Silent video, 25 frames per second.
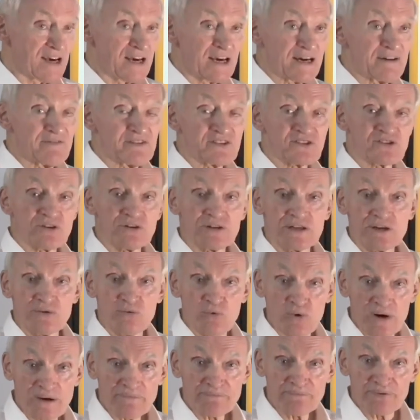If it's only
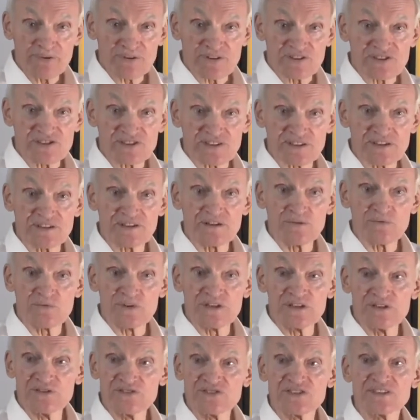one person, we
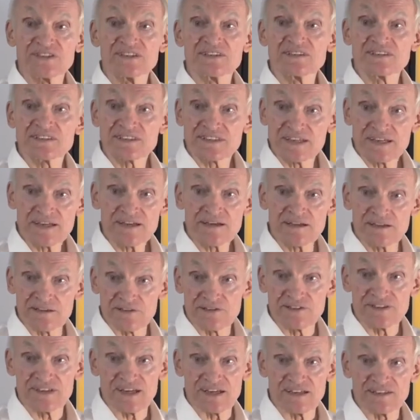use the singular
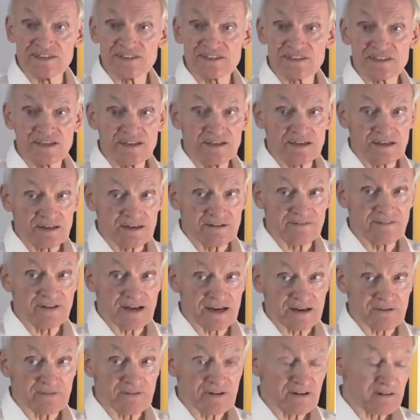tense of
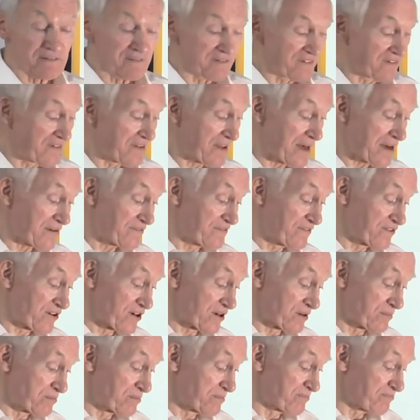that, of that
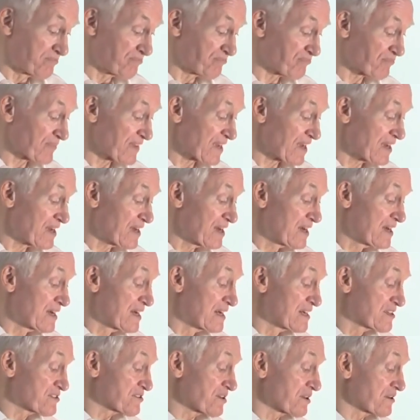verb.
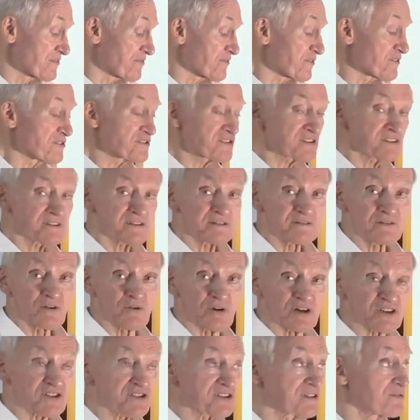So the first
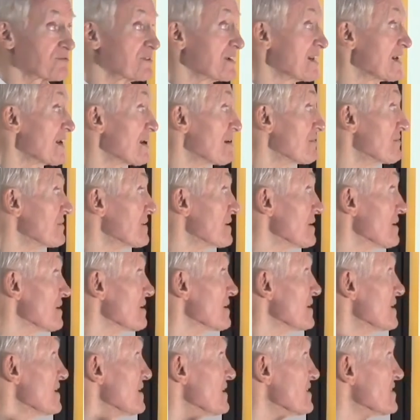question we have here
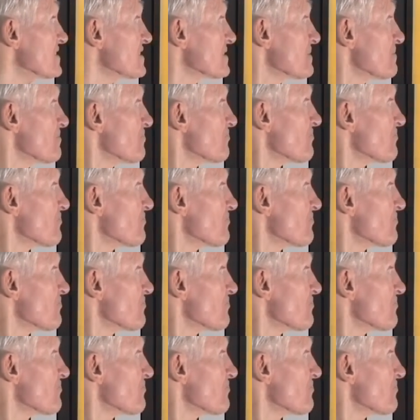is